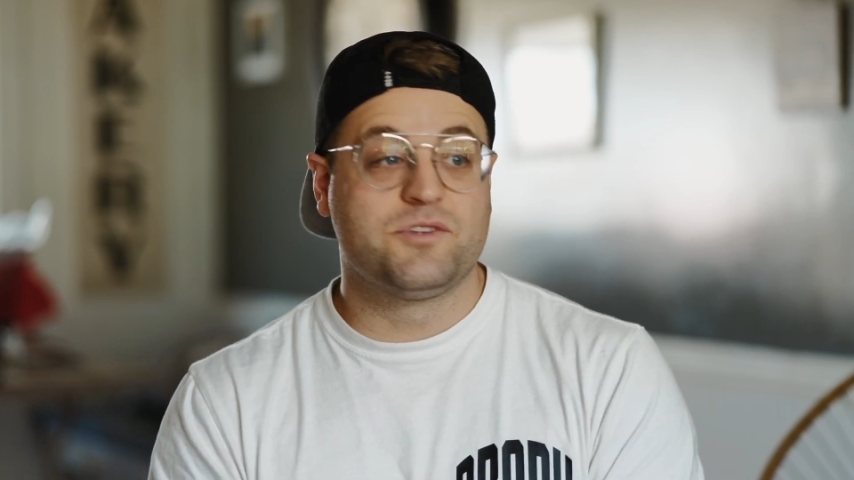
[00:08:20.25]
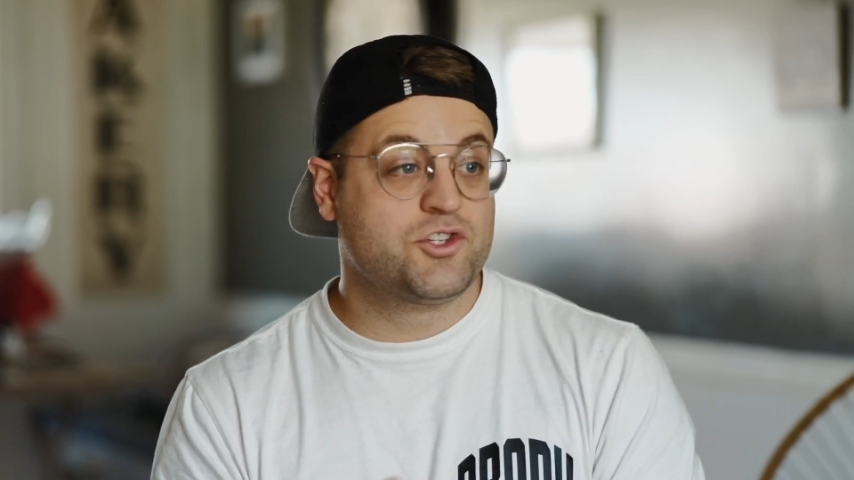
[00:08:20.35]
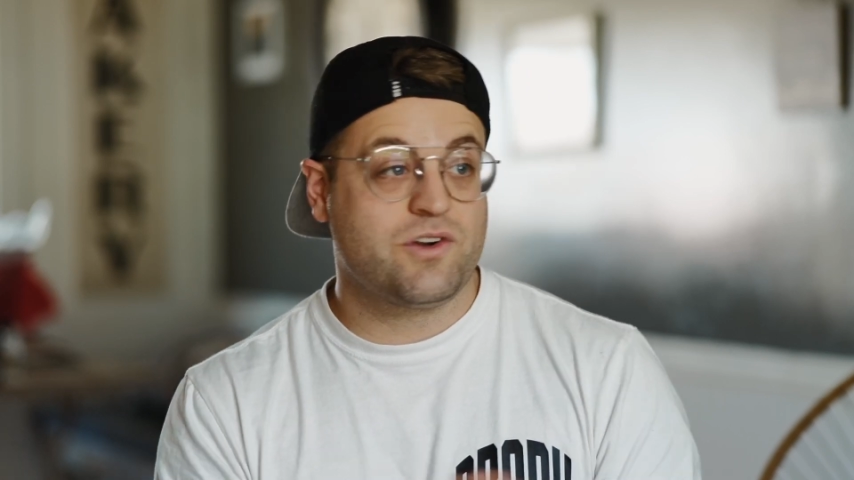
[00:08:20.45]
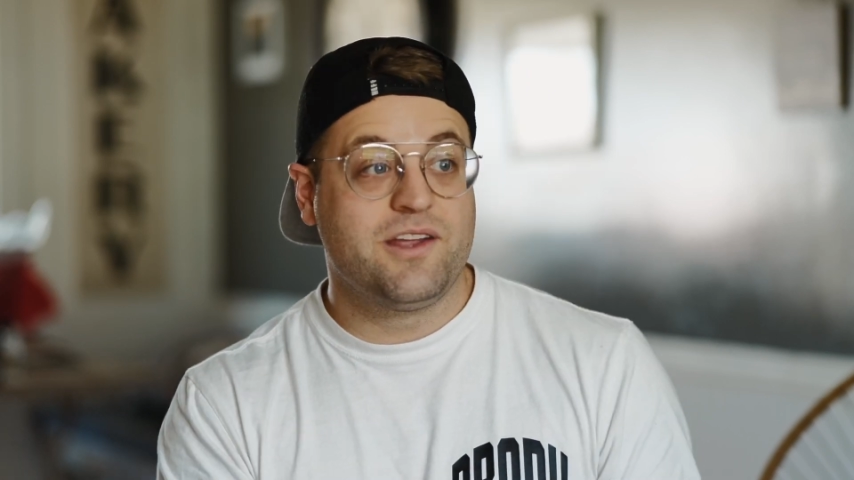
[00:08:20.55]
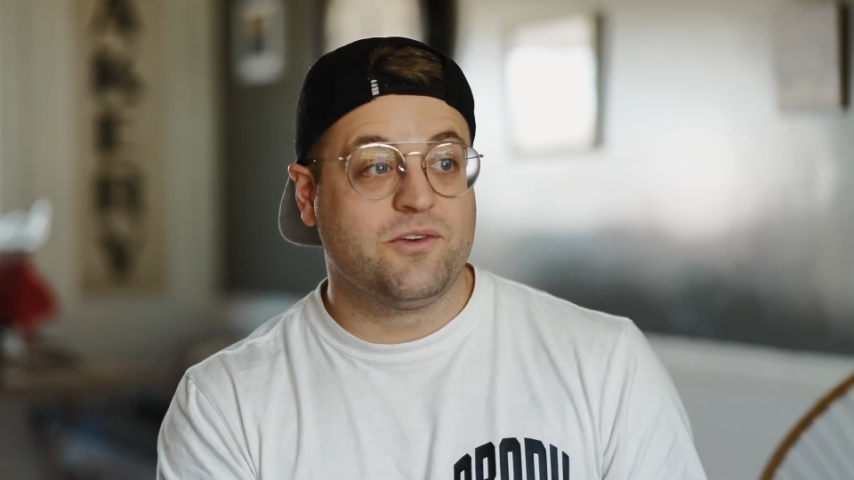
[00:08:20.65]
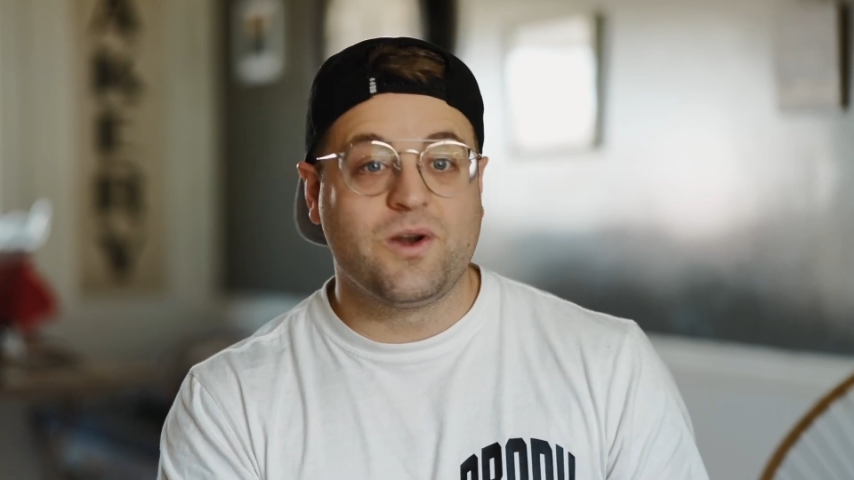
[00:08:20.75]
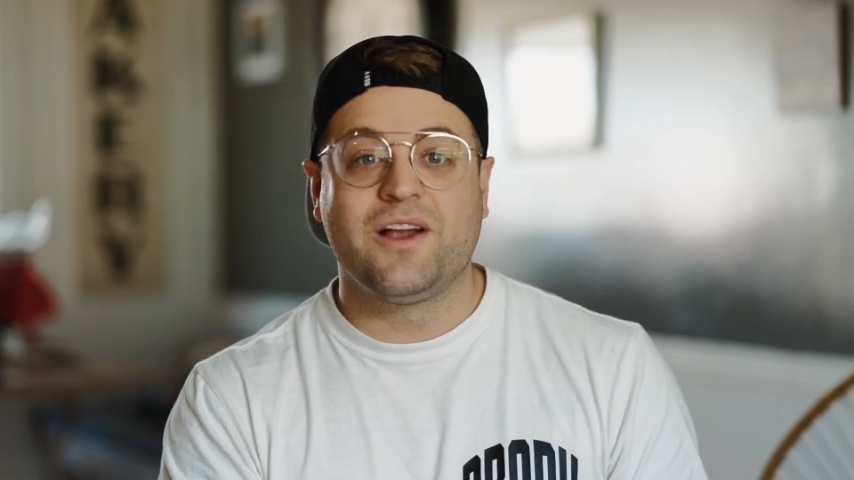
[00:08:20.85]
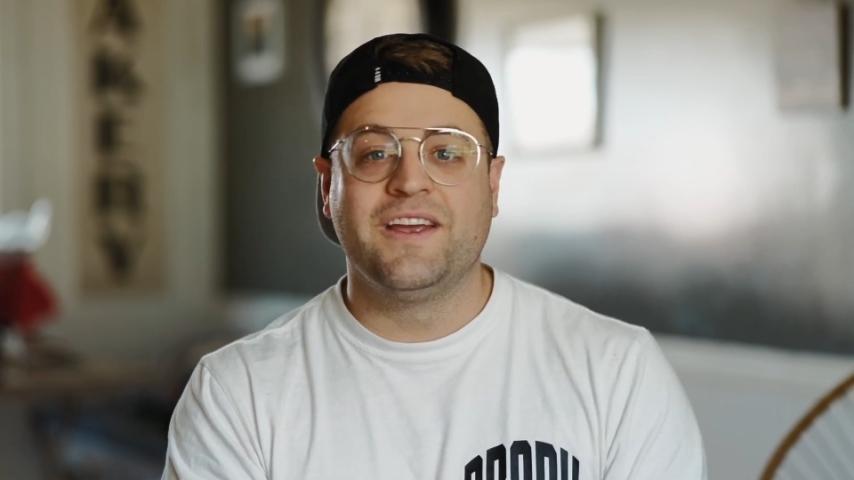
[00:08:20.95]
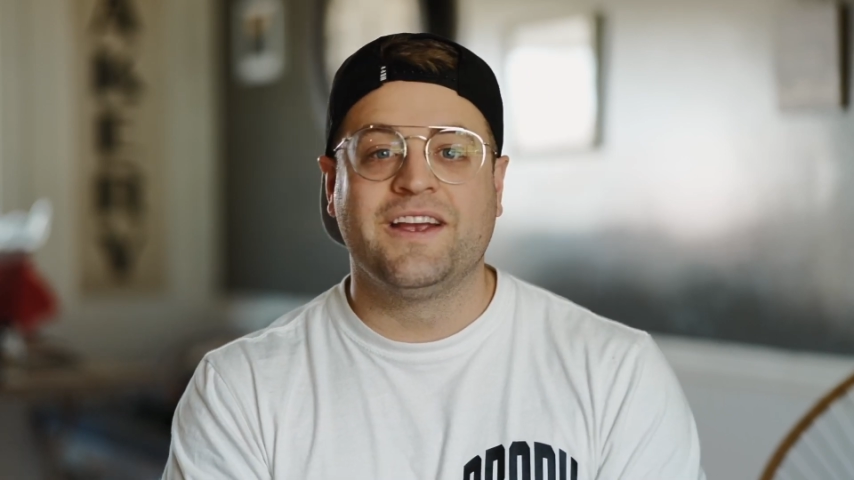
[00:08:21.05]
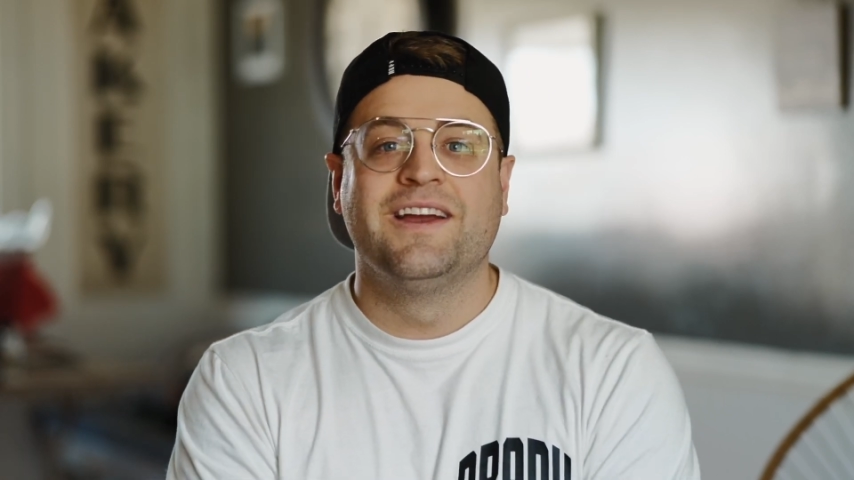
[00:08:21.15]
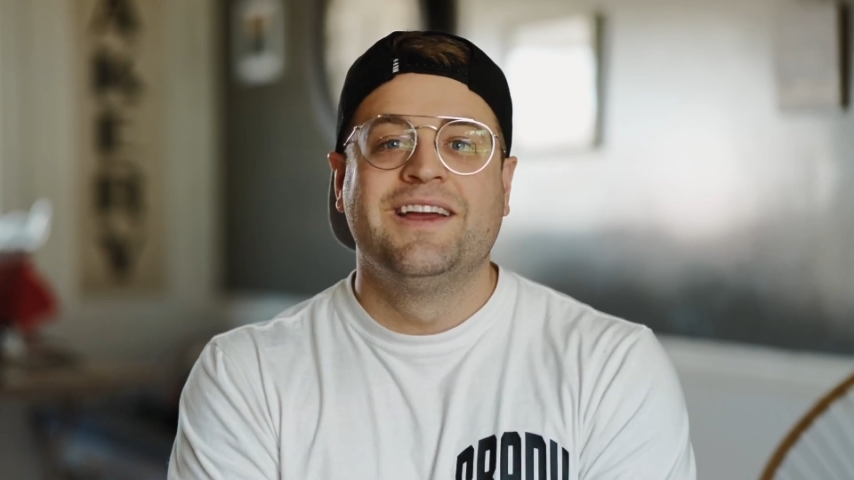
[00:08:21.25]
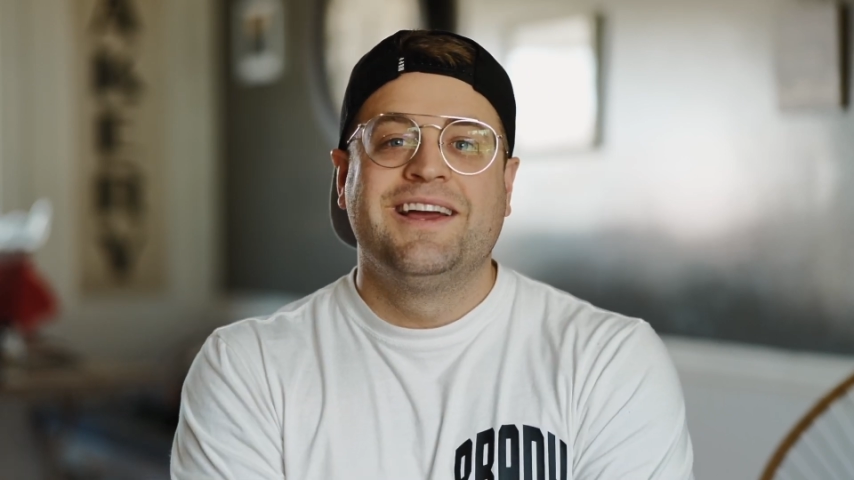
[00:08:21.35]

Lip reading: train running